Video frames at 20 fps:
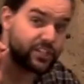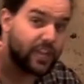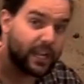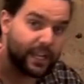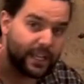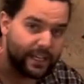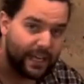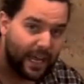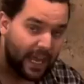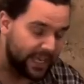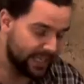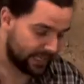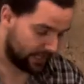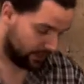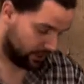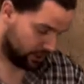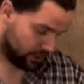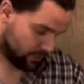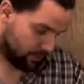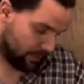second
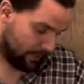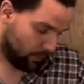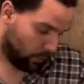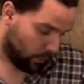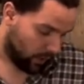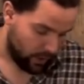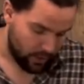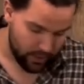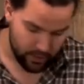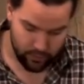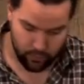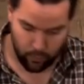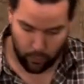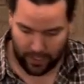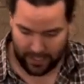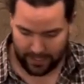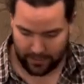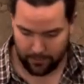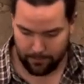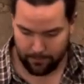iron that's been worked
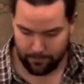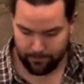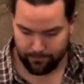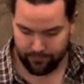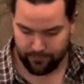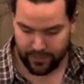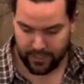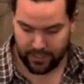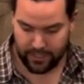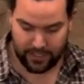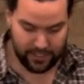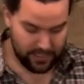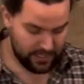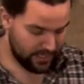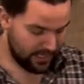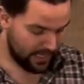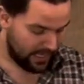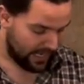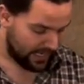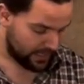well,
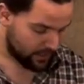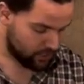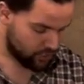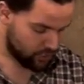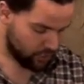I can